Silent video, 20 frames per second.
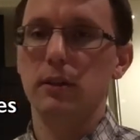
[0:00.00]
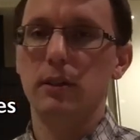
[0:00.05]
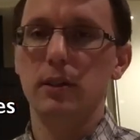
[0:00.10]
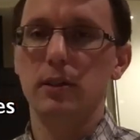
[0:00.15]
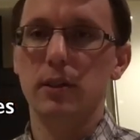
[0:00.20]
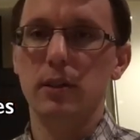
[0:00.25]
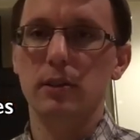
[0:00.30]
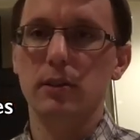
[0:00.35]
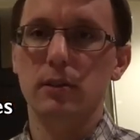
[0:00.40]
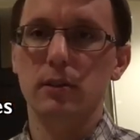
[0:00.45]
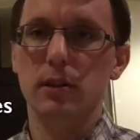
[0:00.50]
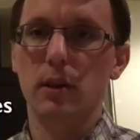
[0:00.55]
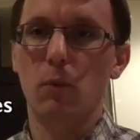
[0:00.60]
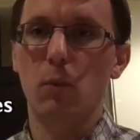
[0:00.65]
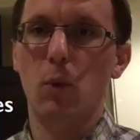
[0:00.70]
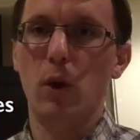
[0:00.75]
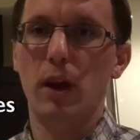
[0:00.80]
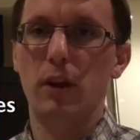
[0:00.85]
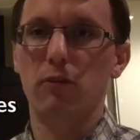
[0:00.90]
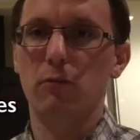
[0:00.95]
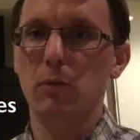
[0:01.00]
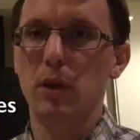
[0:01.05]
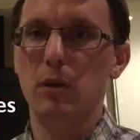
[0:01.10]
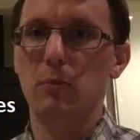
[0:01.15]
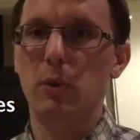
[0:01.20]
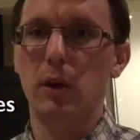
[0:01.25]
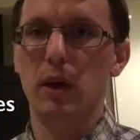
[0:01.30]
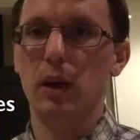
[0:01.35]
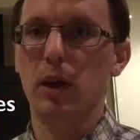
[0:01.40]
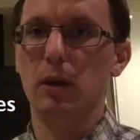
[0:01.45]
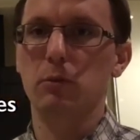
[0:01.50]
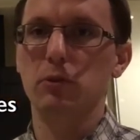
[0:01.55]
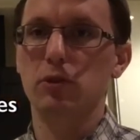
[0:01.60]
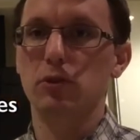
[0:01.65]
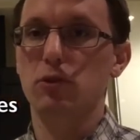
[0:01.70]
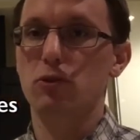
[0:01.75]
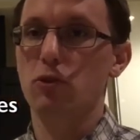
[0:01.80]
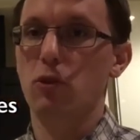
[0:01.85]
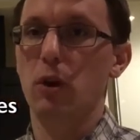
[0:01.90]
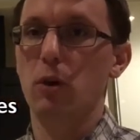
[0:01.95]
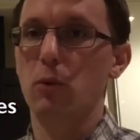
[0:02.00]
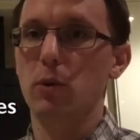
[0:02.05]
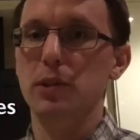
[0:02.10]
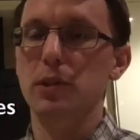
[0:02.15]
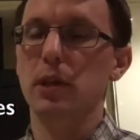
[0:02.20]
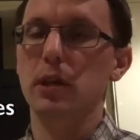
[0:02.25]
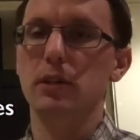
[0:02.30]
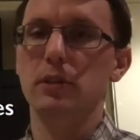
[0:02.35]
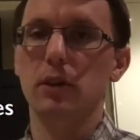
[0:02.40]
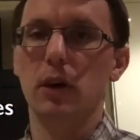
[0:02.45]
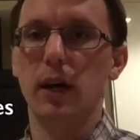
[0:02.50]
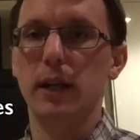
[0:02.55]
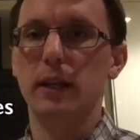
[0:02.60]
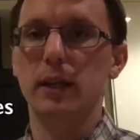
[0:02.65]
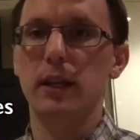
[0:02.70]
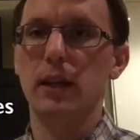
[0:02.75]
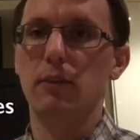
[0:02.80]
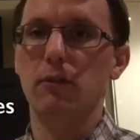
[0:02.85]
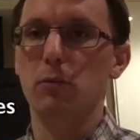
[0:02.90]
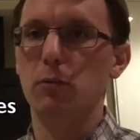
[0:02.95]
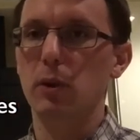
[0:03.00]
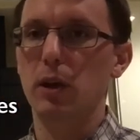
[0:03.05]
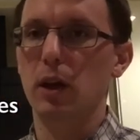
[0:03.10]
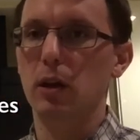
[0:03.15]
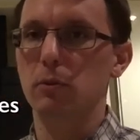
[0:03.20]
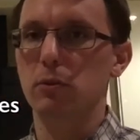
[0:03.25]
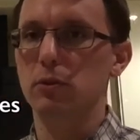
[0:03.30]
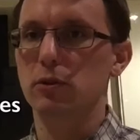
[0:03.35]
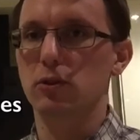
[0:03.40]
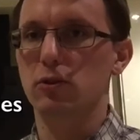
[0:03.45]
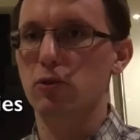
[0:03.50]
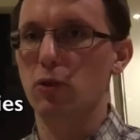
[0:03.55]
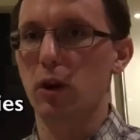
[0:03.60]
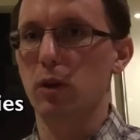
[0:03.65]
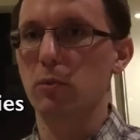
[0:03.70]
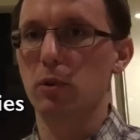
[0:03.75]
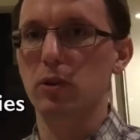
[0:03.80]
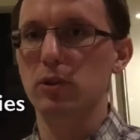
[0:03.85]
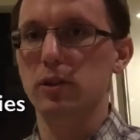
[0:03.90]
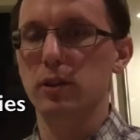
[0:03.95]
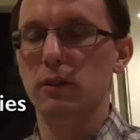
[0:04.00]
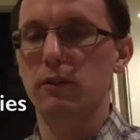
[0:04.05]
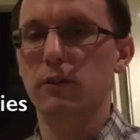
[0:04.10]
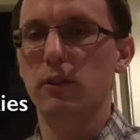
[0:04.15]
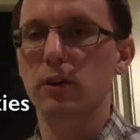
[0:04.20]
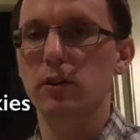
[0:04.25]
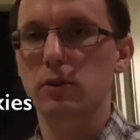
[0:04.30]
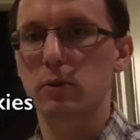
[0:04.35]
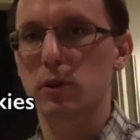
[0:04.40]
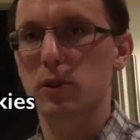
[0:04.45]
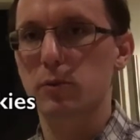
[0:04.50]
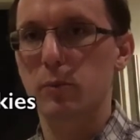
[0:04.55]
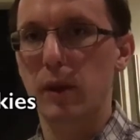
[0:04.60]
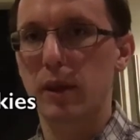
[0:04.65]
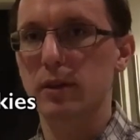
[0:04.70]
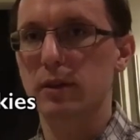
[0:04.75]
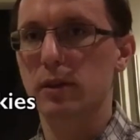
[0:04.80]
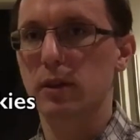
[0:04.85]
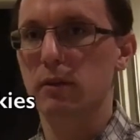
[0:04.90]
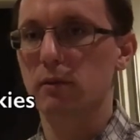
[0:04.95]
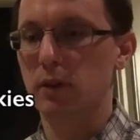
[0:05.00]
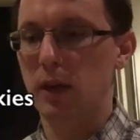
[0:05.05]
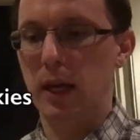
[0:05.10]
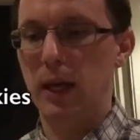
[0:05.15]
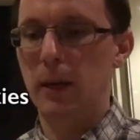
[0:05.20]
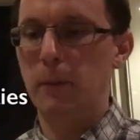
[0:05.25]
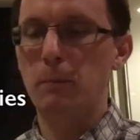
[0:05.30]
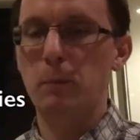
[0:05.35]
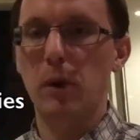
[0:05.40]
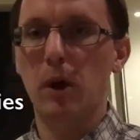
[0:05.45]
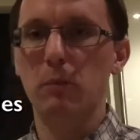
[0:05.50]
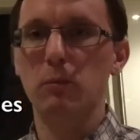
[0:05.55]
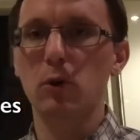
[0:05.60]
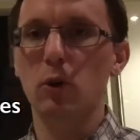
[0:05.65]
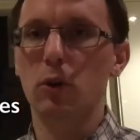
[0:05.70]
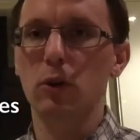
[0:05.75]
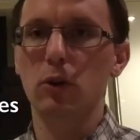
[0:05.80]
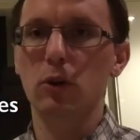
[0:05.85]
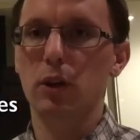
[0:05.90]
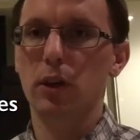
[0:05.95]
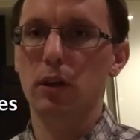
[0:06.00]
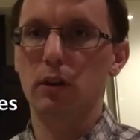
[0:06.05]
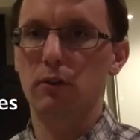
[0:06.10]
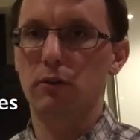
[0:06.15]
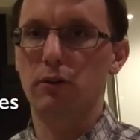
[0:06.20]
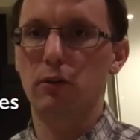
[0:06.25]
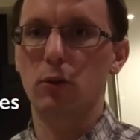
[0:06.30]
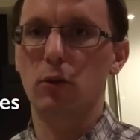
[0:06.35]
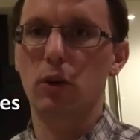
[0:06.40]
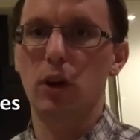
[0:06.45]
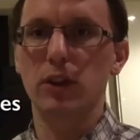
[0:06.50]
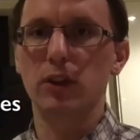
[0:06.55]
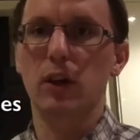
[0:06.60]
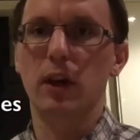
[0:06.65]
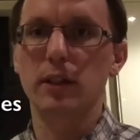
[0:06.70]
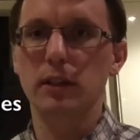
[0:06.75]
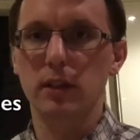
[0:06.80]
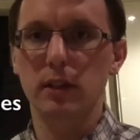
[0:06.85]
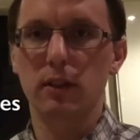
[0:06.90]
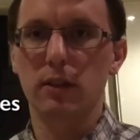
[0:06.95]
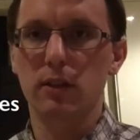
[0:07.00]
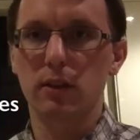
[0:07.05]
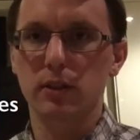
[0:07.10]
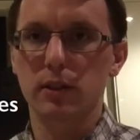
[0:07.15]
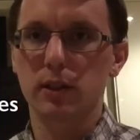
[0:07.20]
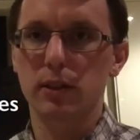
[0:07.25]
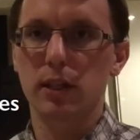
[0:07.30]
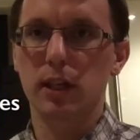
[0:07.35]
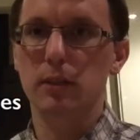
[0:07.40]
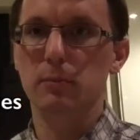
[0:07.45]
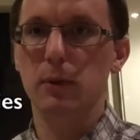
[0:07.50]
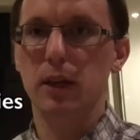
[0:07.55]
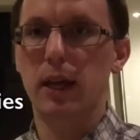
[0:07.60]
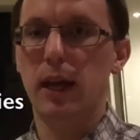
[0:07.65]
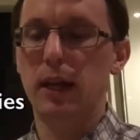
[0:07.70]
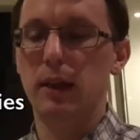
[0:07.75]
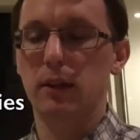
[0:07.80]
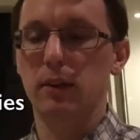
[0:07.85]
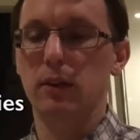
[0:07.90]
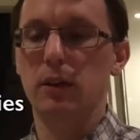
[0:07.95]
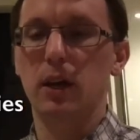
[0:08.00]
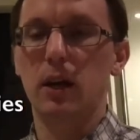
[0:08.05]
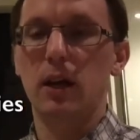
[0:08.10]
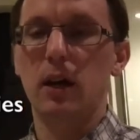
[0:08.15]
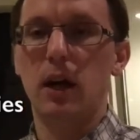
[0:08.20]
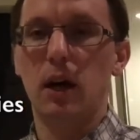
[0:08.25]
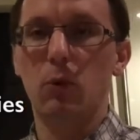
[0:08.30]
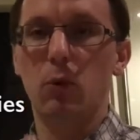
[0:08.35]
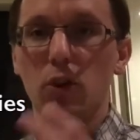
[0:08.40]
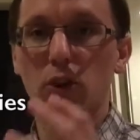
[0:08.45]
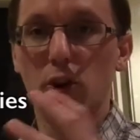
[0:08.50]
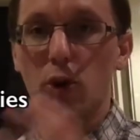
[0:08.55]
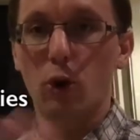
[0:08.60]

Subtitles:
This isn't some way of me being able to try whiskies that I'd never be able to try because they're far too expensive. I'm not looking for a 1936 Macallan. I want